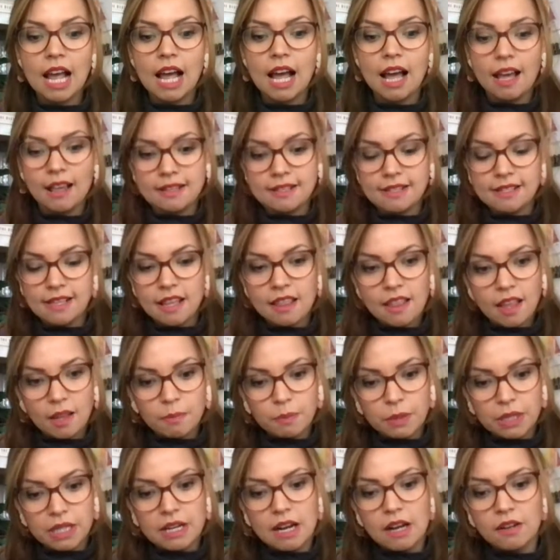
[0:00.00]
I see
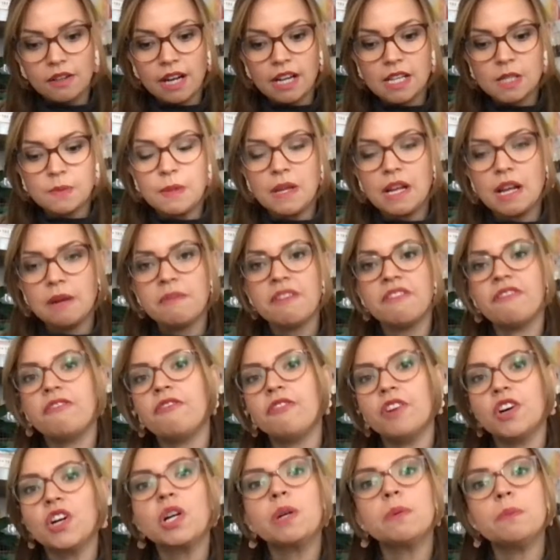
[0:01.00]
that burnout has become a
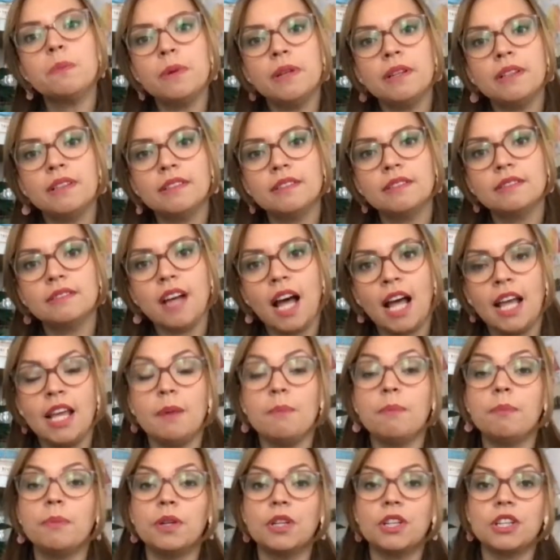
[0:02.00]
verb. I
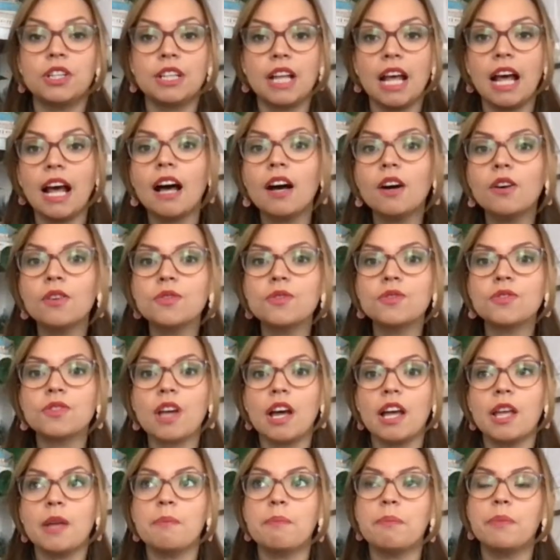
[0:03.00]
am burned out.
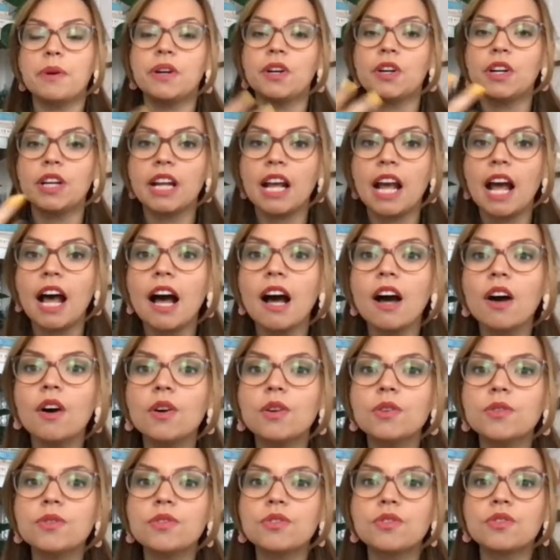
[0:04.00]
I am burning
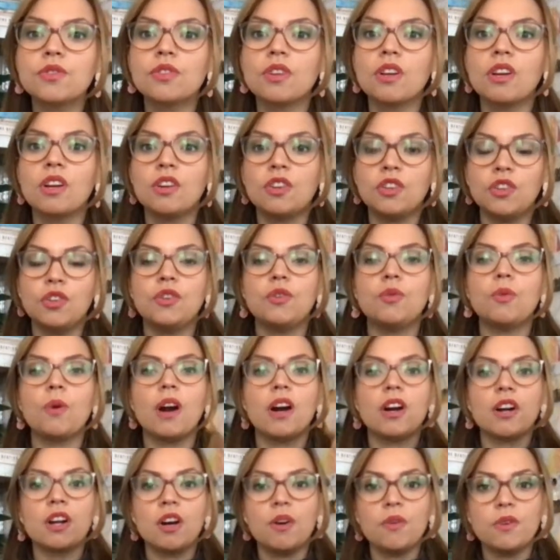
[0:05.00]
out. You
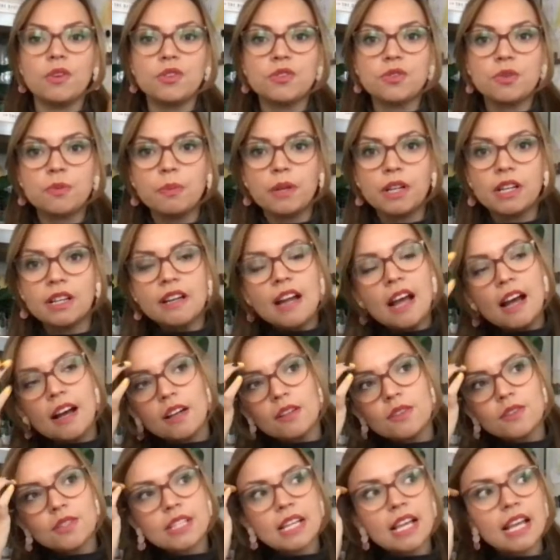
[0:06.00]
are going to burn
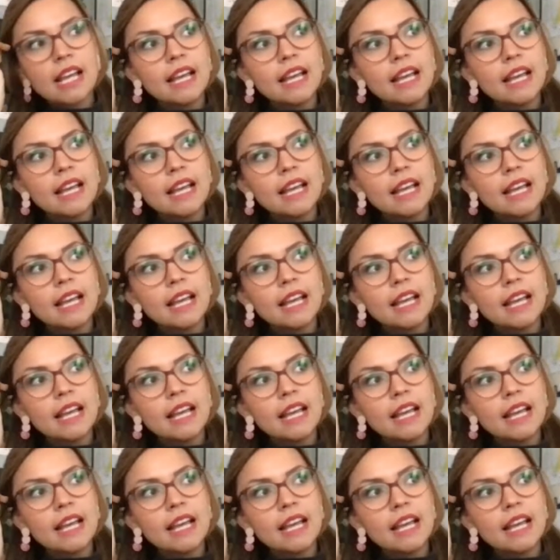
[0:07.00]
out.